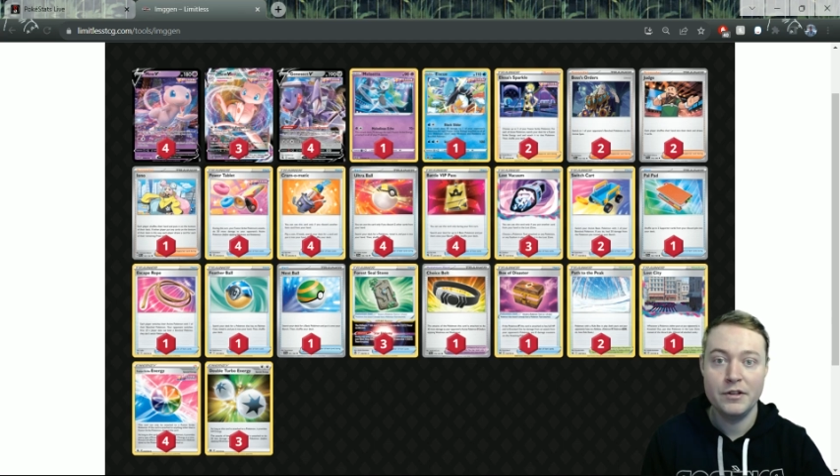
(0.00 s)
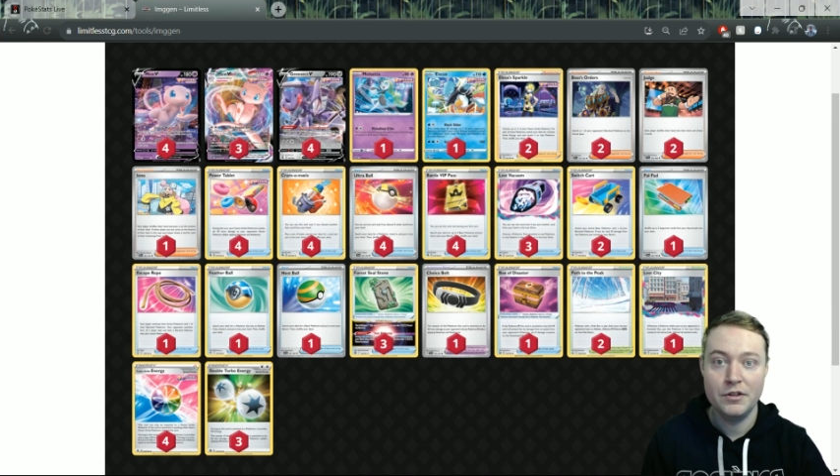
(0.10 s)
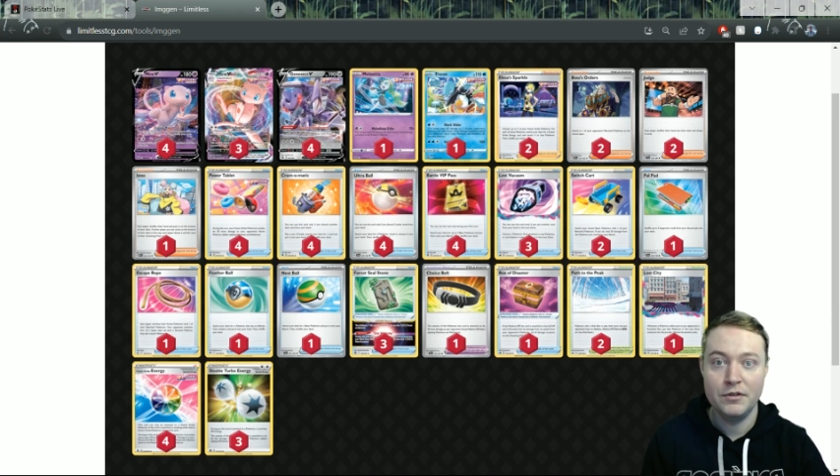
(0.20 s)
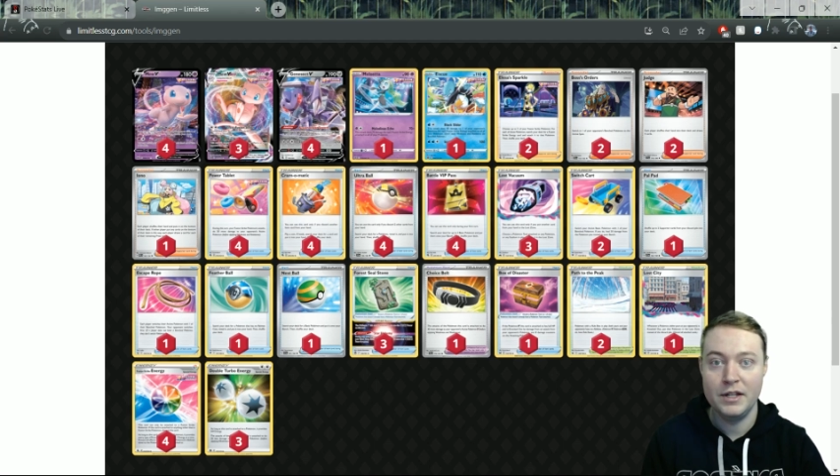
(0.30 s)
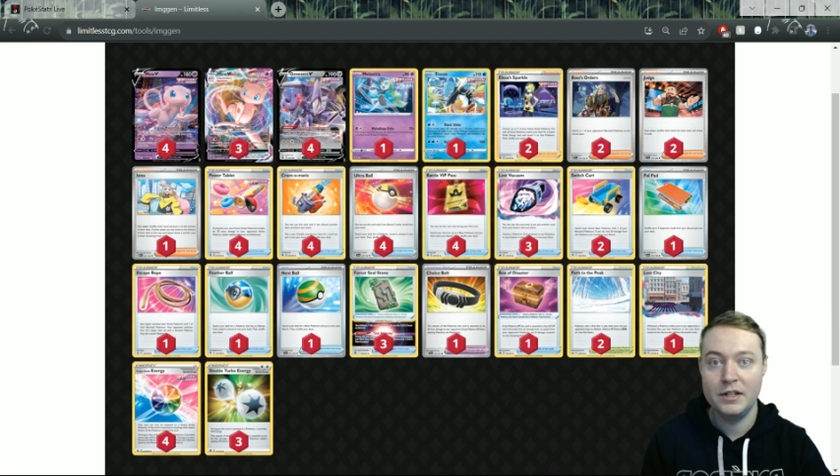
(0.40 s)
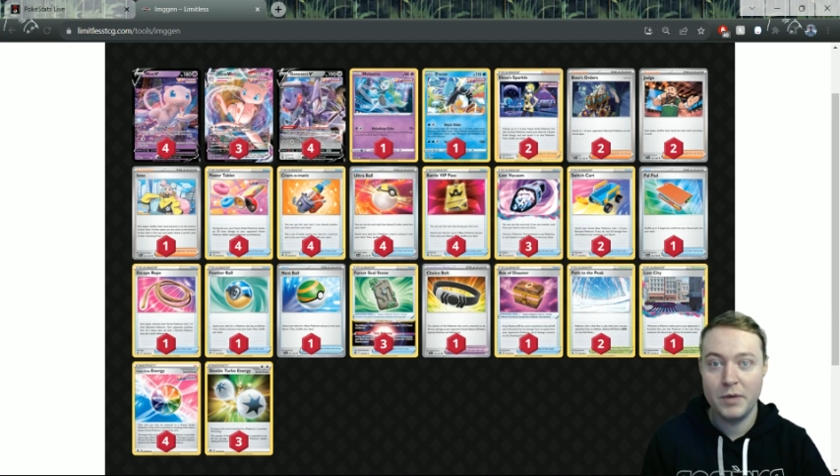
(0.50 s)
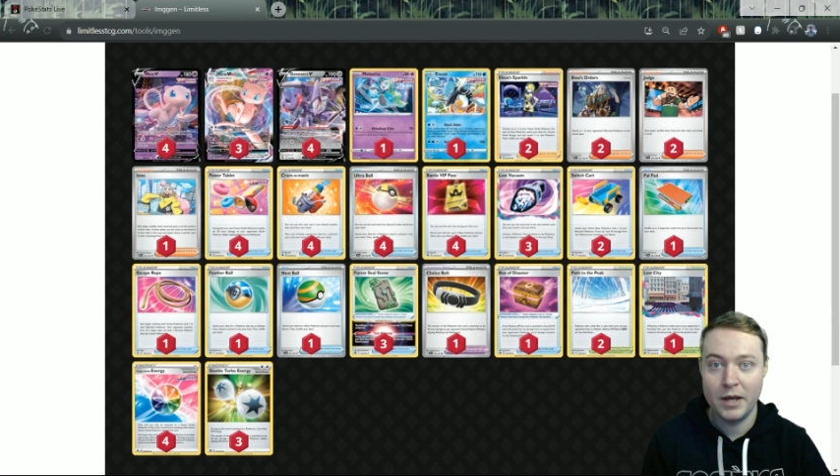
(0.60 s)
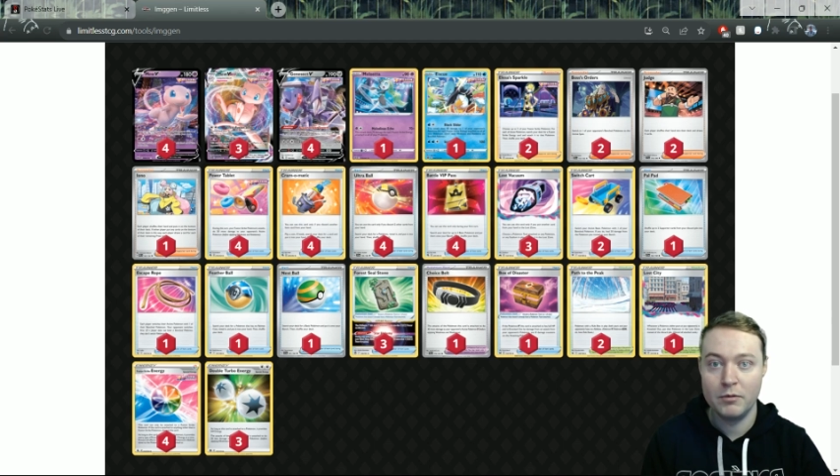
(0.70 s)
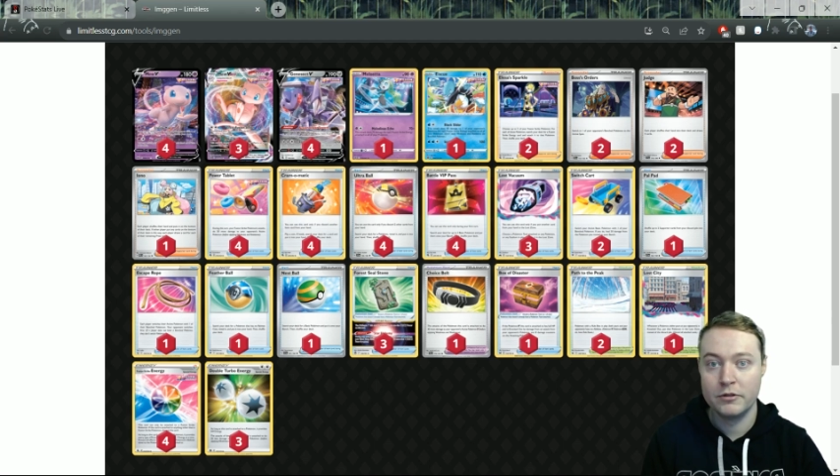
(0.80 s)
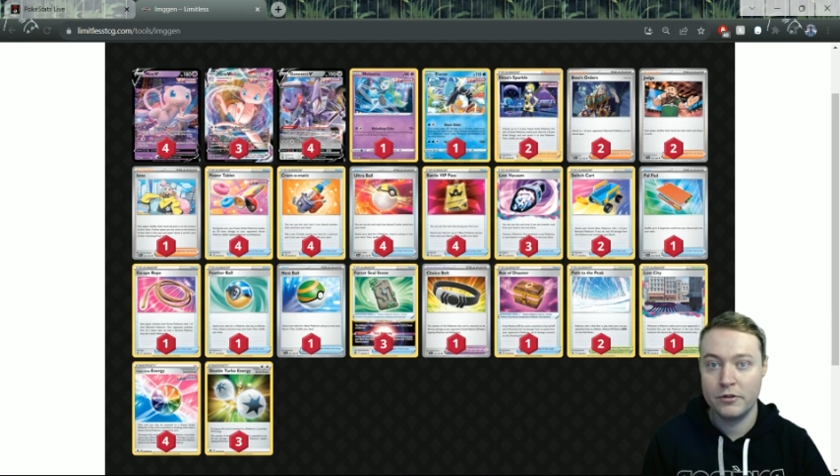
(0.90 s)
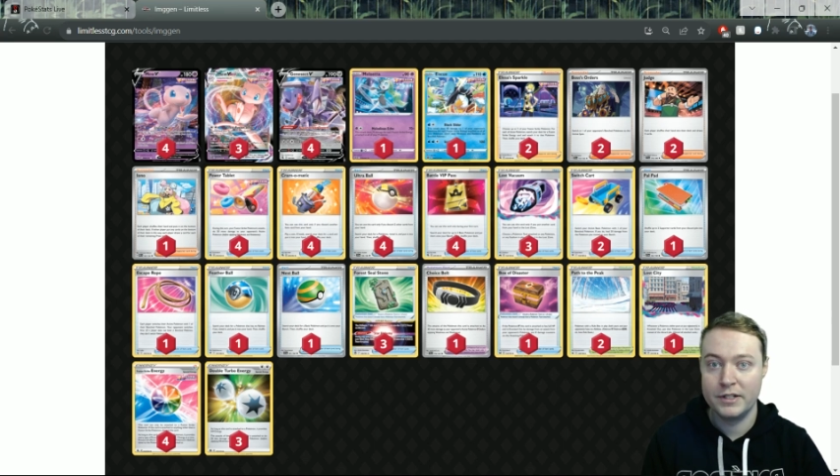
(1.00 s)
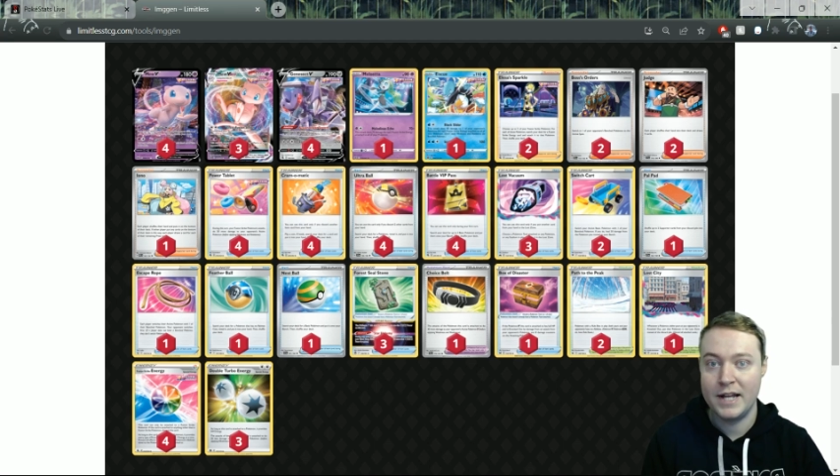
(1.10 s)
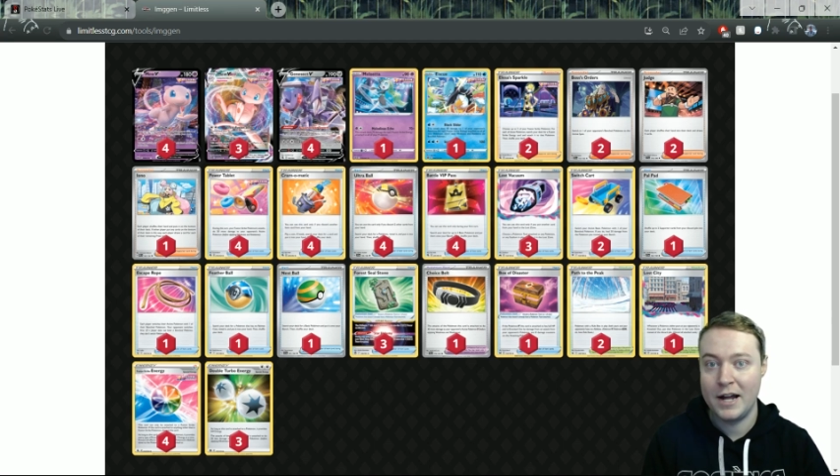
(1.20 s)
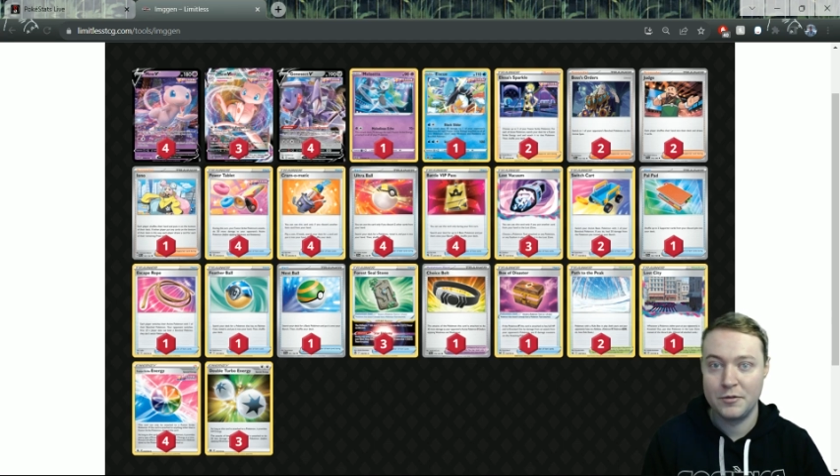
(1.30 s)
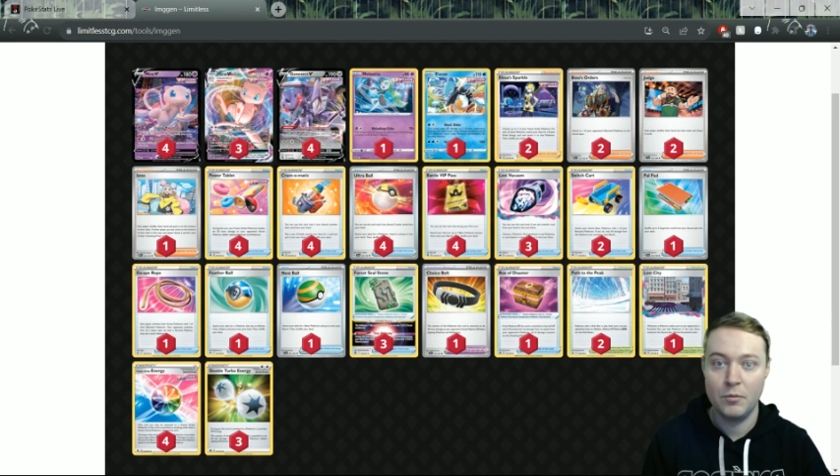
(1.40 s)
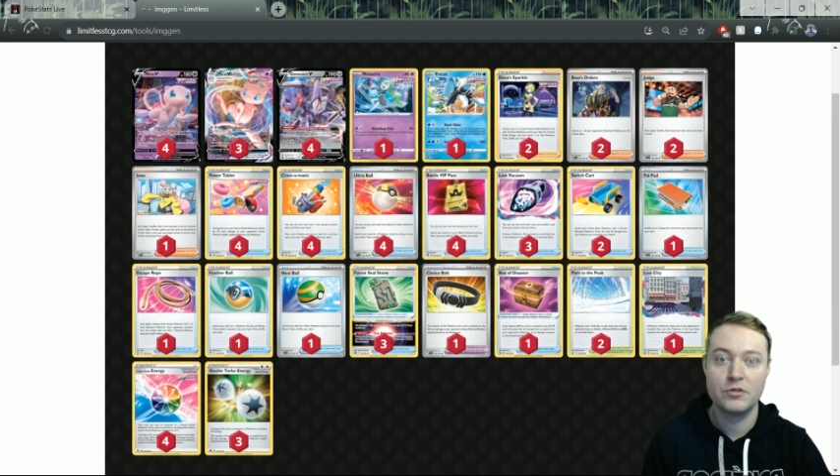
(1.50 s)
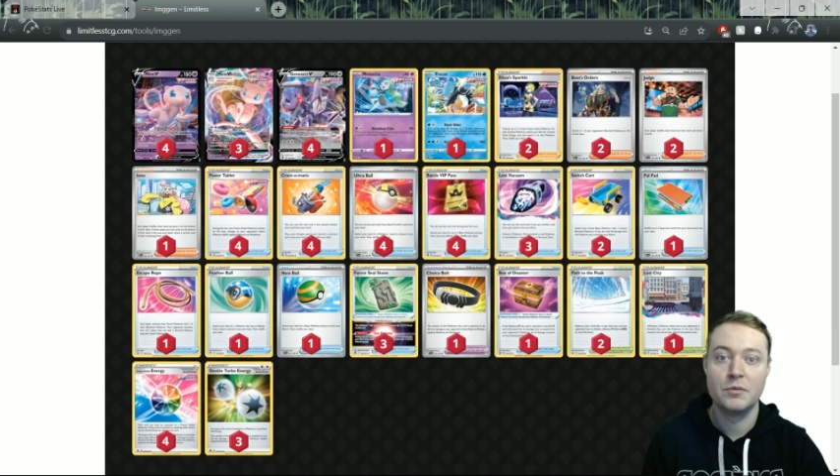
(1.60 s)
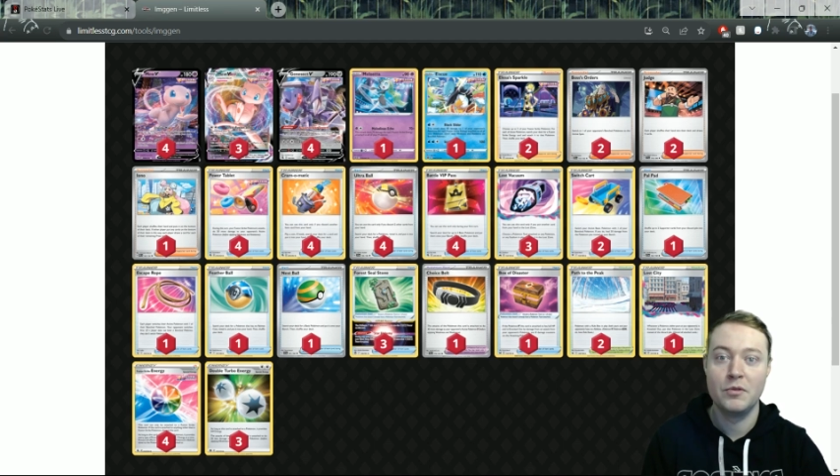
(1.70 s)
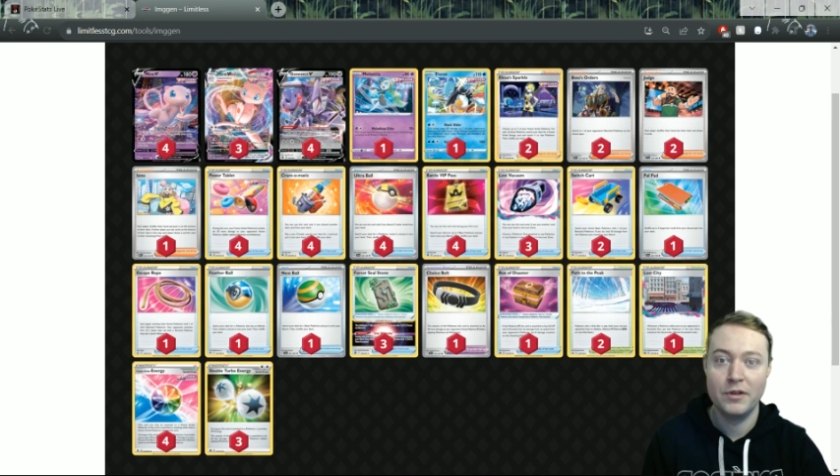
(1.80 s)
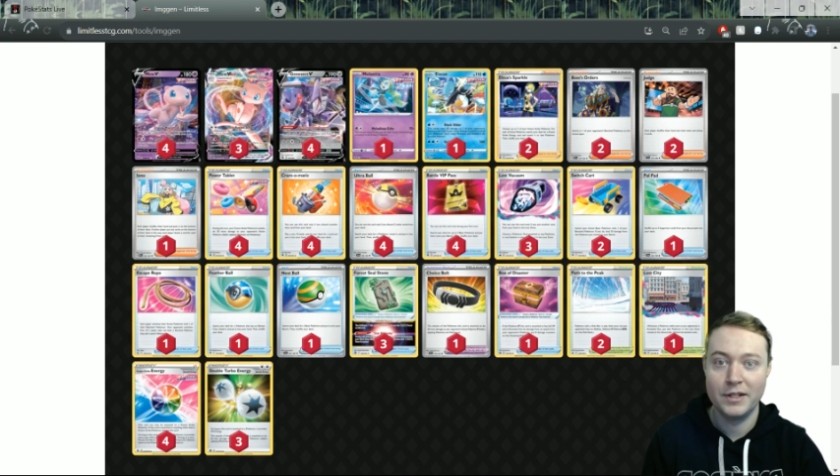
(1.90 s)
you need to be able to attach
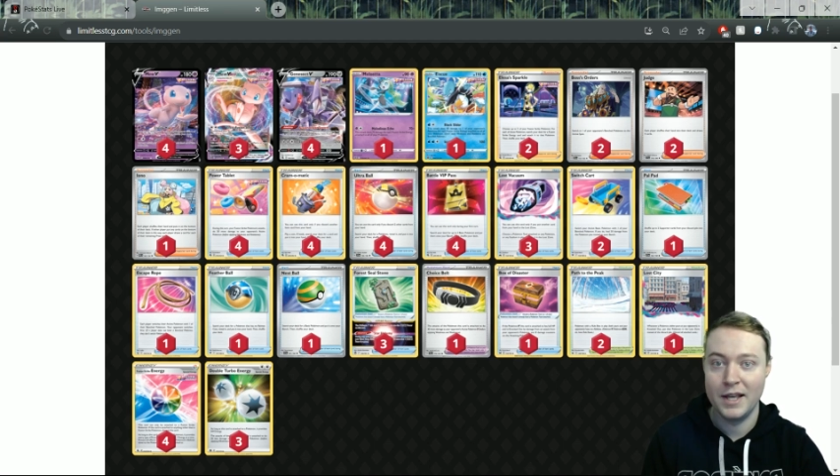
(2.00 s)
multiple